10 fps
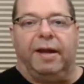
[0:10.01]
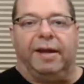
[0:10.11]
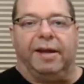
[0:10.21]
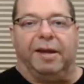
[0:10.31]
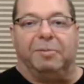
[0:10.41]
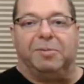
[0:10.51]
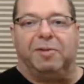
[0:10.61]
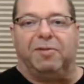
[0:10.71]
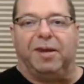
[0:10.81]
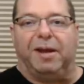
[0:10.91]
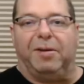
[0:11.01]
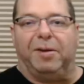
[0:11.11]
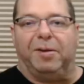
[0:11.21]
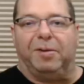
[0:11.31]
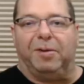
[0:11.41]
Yeah, definitely on
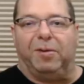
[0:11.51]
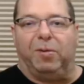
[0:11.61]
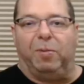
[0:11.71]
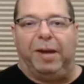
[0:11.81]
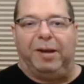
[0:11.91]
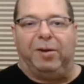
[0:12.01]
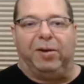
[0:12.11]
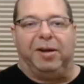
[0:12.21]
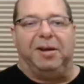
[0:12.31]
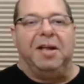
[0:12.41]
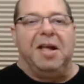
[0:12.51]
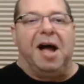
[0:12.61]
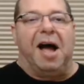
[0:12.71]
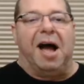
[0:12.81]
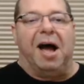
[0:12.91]
the old man Logan.
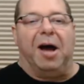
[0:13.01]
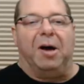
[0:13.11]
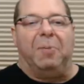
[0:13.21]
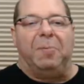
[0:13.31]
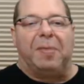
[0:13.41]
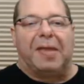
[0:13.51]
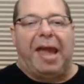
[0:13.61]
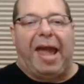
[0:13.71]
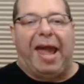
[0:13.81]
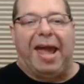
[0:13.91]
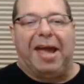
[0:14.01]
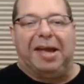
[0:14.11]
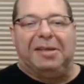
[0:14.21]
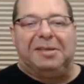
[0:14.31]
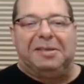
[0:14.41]

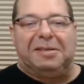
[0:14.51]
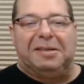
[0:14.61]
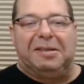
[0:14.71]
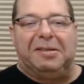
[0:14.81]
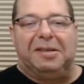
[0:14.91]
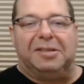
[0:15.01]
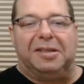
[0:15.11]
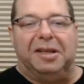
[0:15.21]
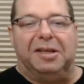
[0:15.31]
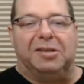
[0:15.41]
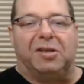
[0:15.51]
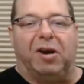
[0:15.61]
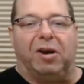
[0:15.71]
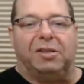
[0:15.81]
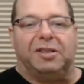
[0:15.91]
And this is
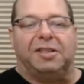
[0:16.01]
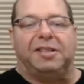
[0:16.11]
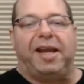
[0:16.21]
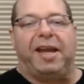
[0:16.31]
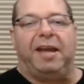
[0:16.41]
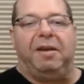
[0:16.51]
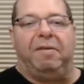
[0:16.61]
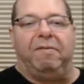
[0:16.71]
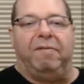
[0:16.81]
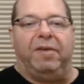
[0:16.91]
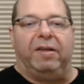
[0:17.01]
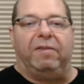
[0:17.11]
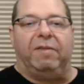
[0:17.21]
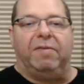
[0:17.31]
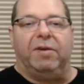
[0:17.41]
our second
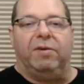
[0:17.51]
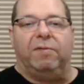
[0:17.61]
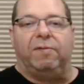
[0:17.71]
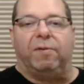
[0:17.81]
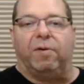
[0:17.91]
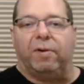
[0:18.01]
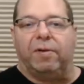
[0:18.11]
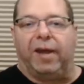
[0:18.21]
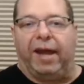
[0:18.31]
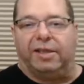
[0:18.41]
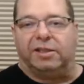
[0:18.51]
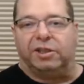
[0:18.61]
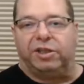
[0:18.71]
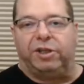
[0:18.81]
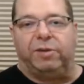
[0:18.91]
villain review for the Agents
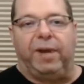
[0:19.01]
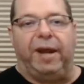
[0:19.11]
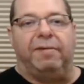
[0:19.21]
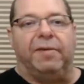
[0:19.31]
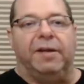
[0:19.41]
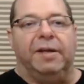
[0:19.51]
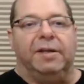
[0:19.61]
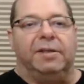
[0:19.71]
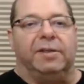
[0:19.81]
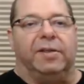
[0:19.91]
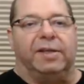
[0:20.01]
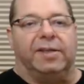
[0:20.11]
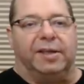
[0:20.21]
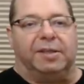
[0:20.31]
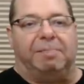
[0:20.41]
of S.H.I.E.L.D. wave. So this
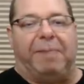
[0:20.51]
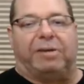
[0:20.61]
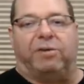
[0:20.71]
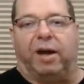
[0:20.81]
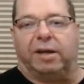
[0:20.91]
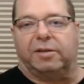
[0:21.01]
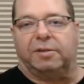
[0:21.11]
is Batroc's,